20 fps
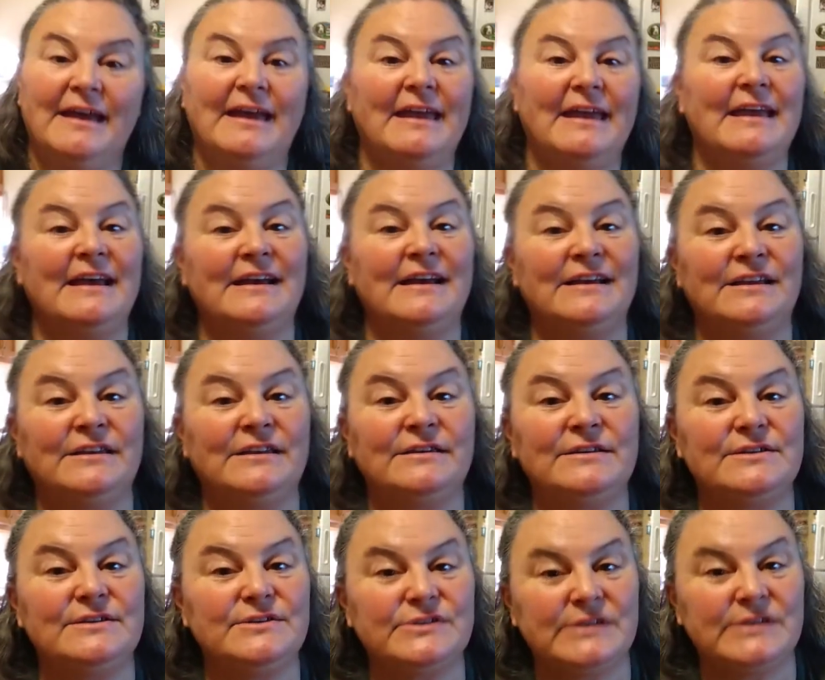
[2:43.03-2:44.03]
And
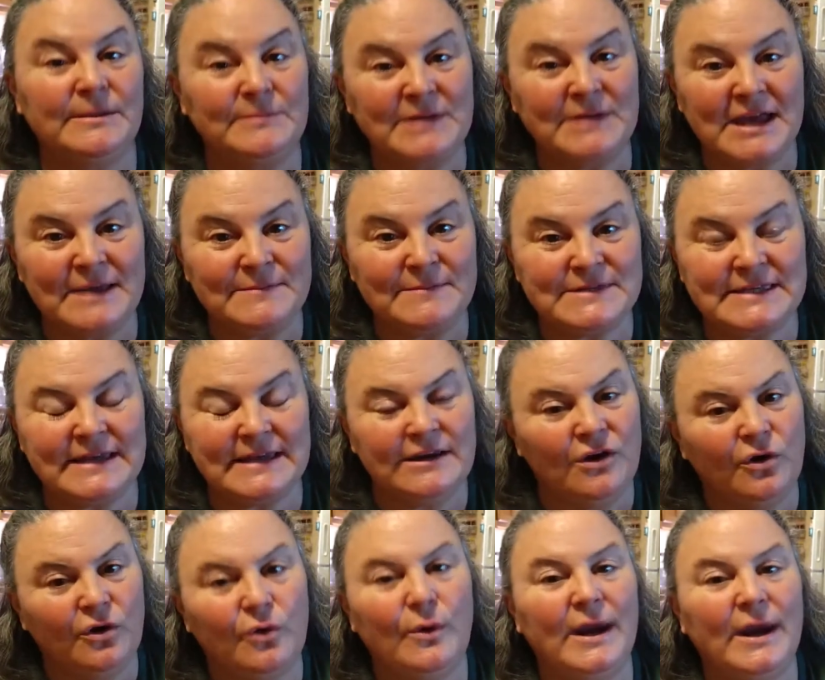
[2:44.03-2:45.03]
sometimes they
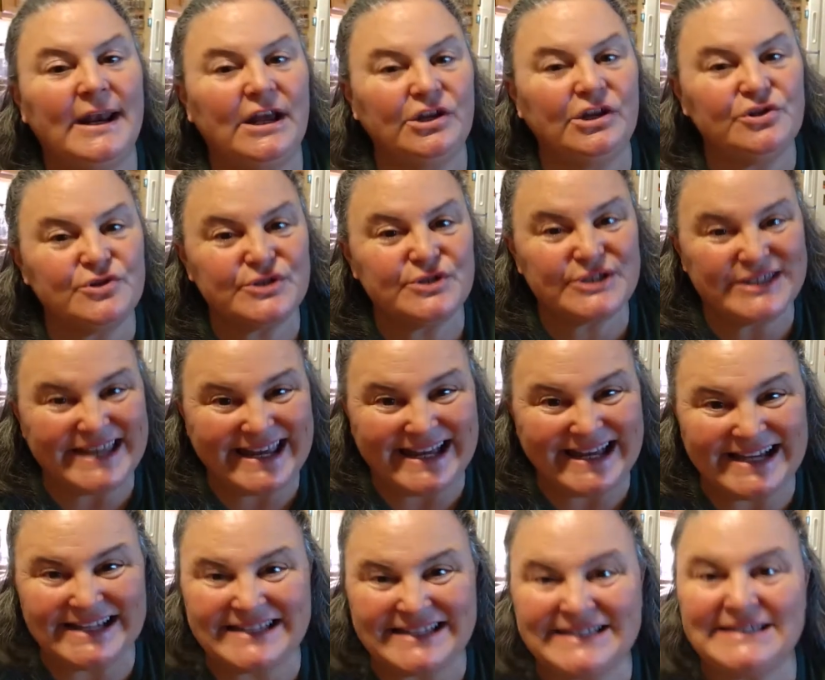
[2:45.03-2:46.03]
don't quite
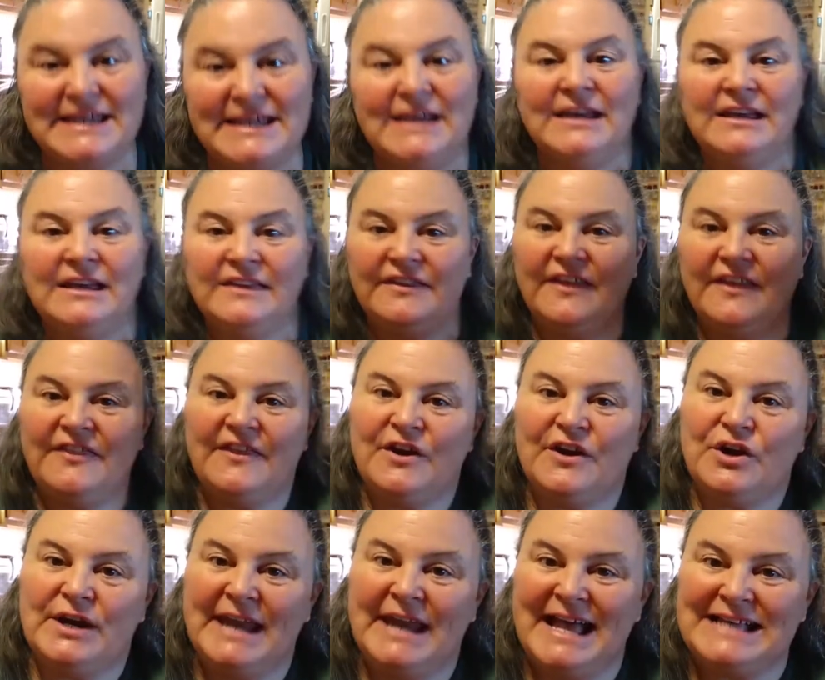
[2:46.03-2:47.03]
understand that
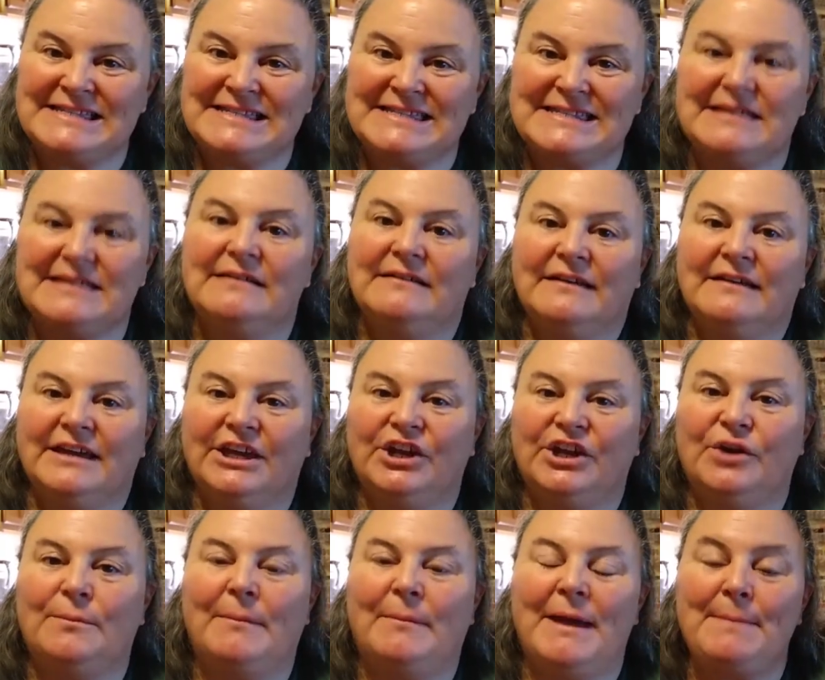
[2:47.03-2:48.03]
their nest,
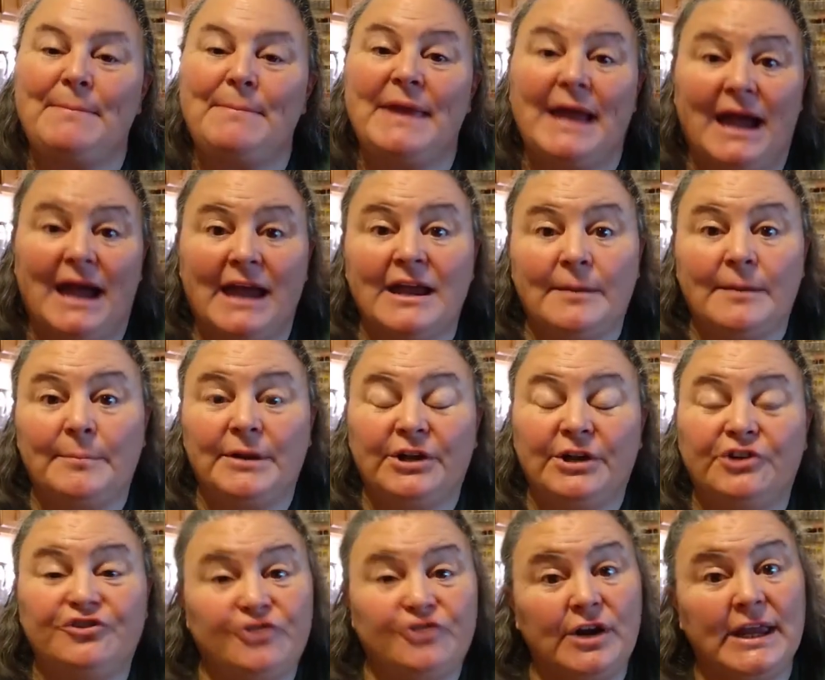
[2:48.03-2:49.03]
might be high up in
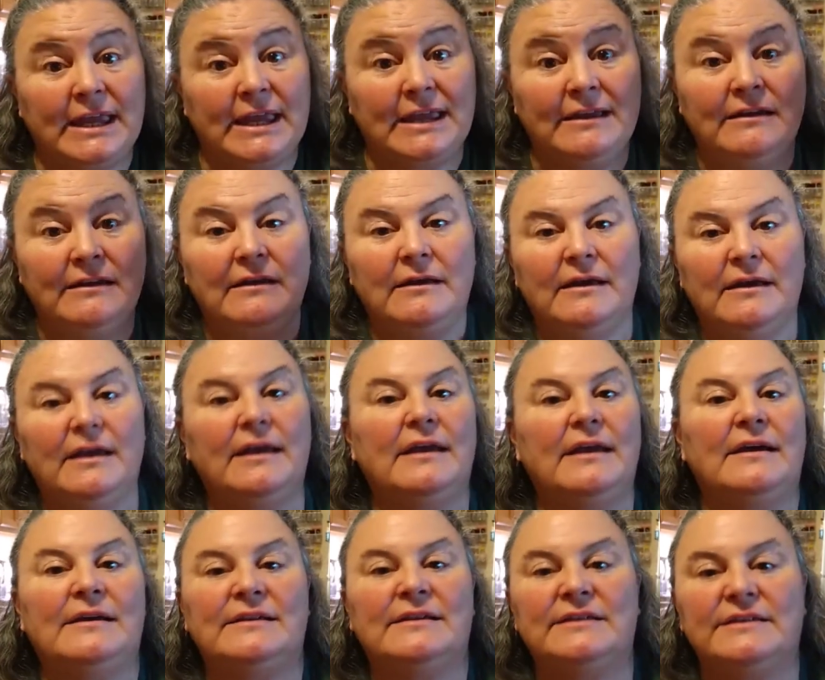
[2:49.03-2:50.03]
a tree.
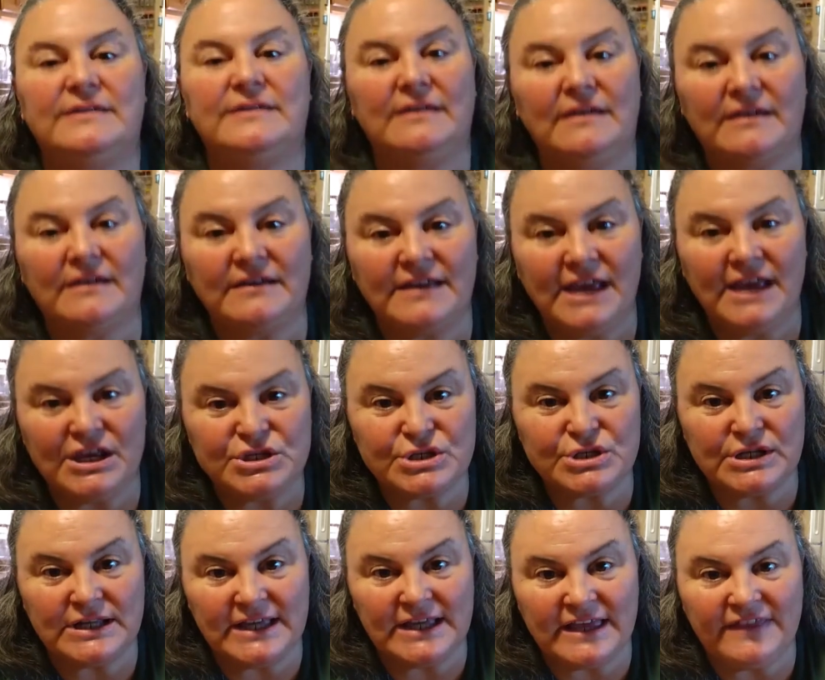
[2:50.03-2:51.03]
And
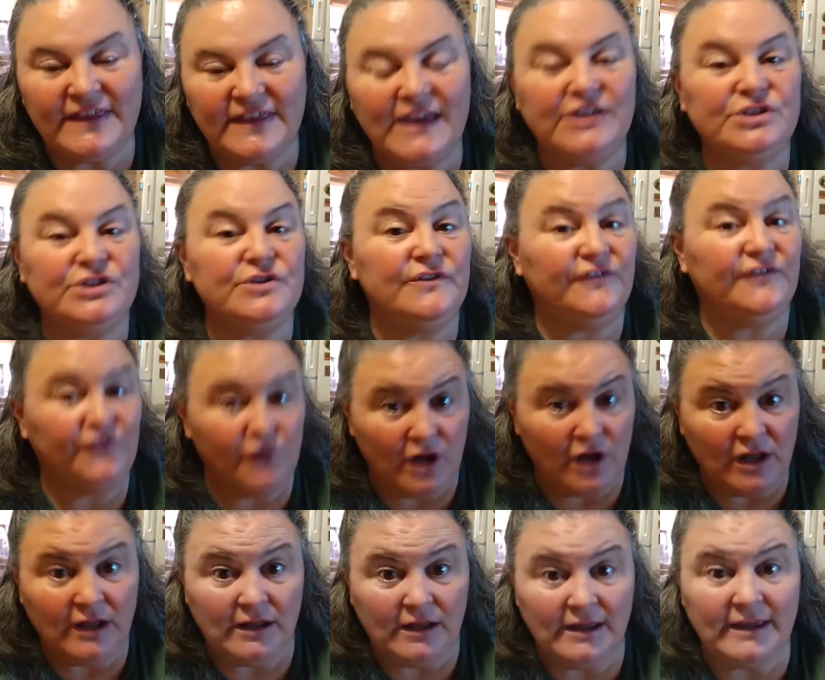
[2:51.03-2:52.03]
occasionally they do
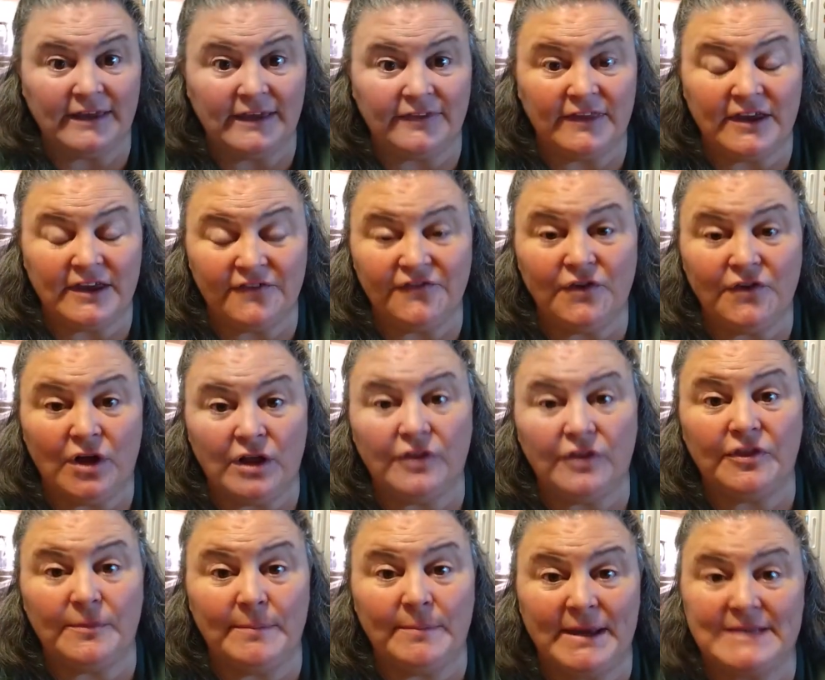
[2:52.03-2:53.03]
fall, and they fall
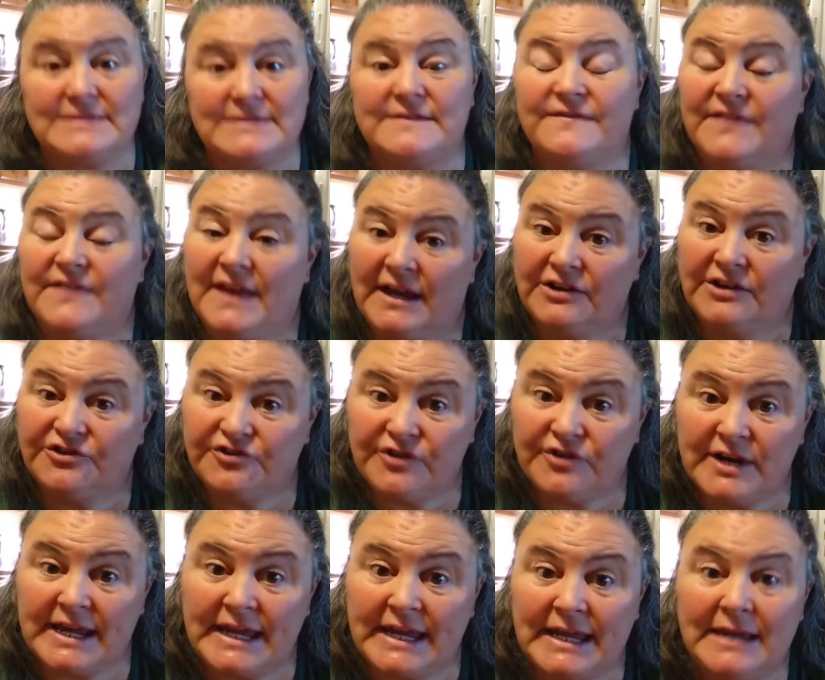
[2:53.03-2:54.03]
at the base of that
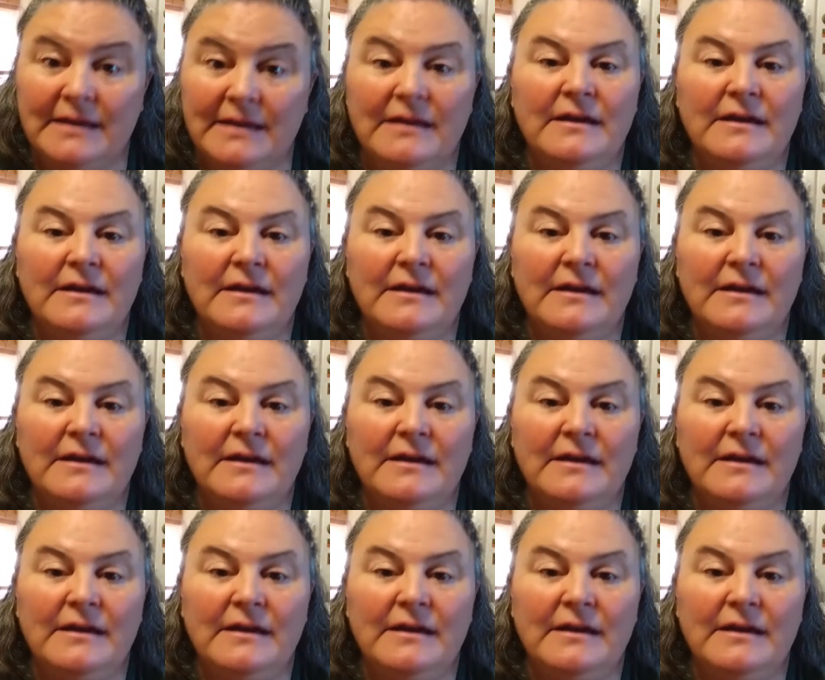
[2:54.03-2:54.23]
tree.